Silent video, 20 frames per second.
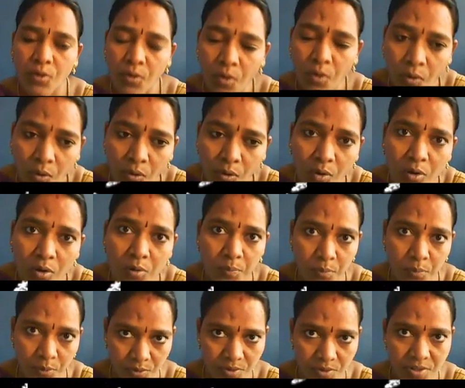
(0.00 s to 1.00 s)
whole
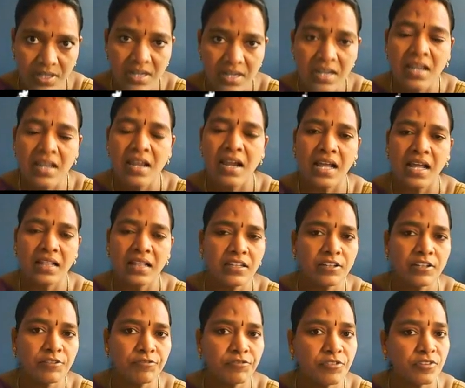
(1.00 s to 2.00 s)
book, and
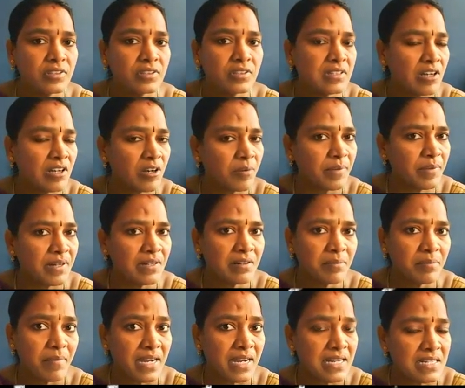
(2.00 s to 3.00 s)
therefore the government
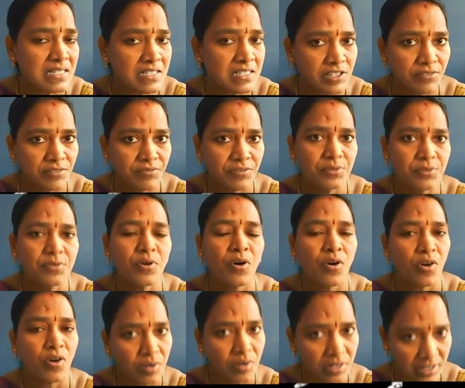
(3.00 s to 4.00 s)
might give you
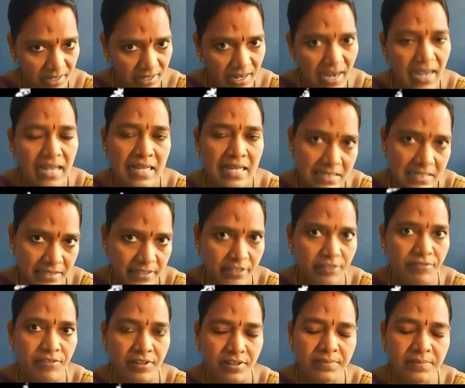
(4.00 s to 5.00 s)
or has
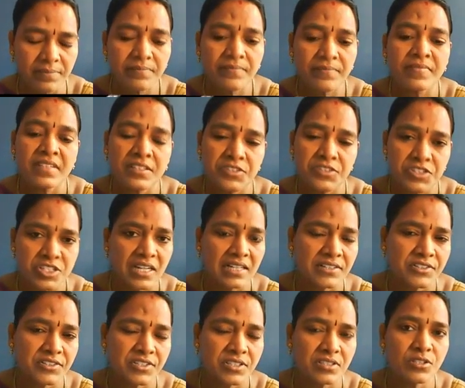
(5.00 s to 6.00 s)
given
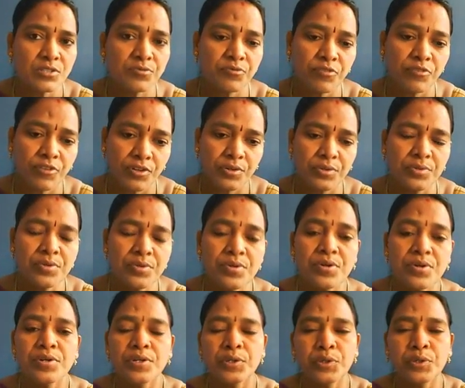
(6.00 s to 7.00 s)
chances for you
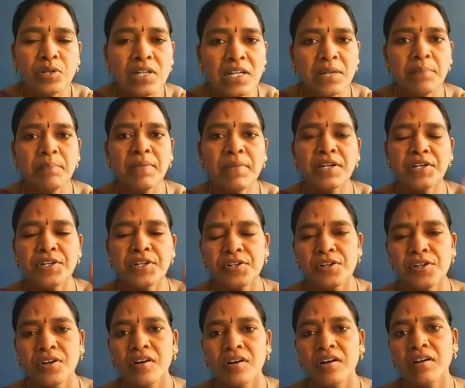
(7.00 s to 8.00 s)
to limit
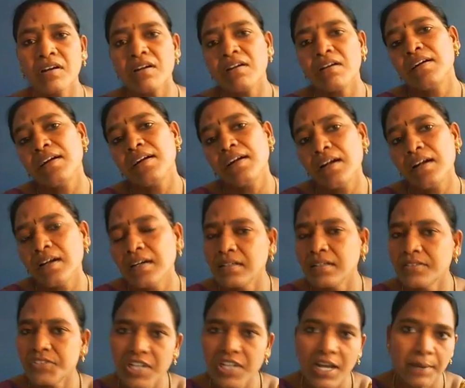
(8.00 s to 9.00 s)
your
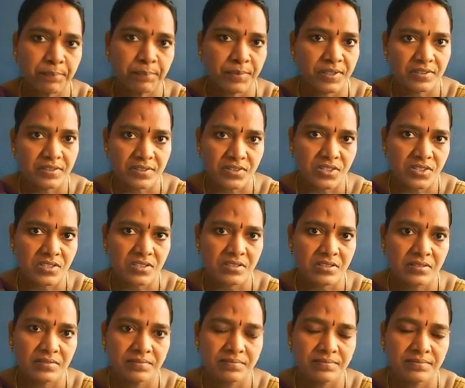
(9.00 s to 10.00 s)
chapters.